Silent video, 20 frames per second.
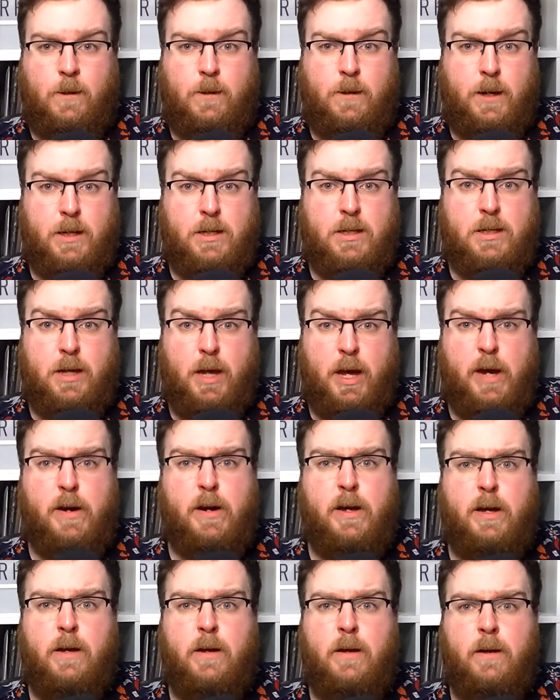That's
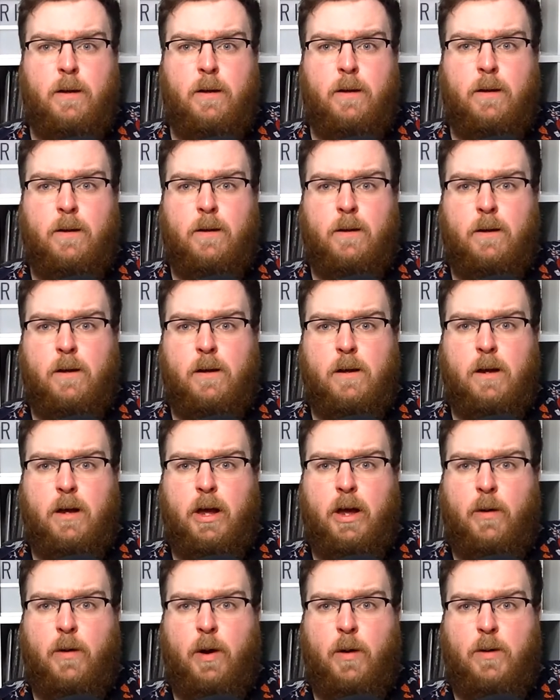scary.
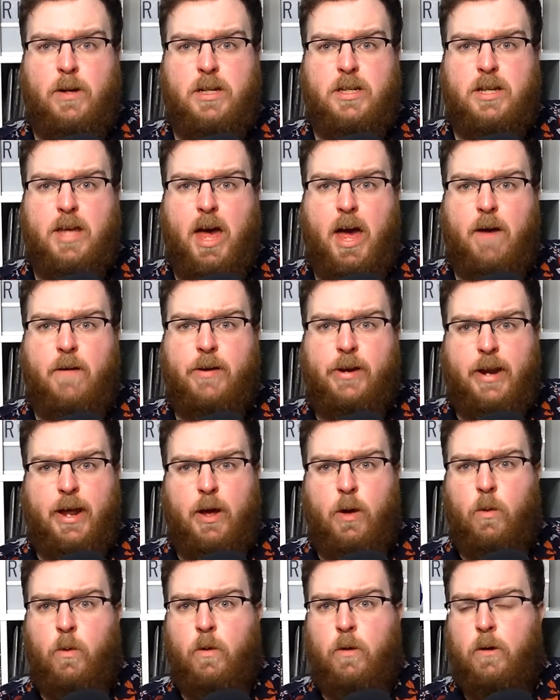Oh, he's scary
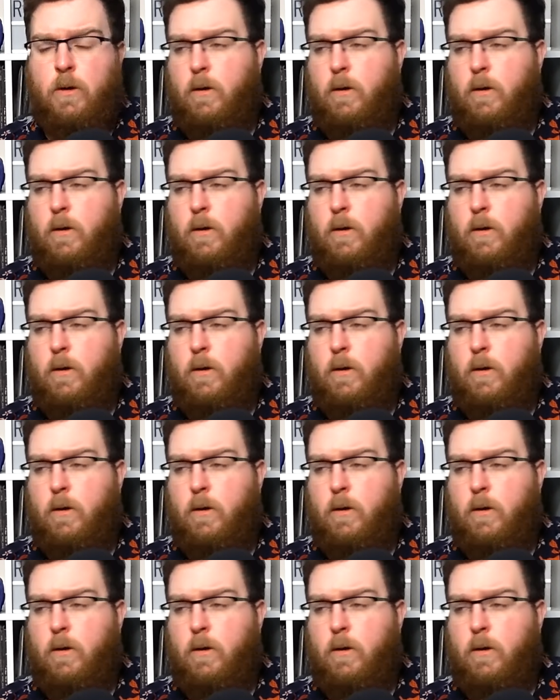now?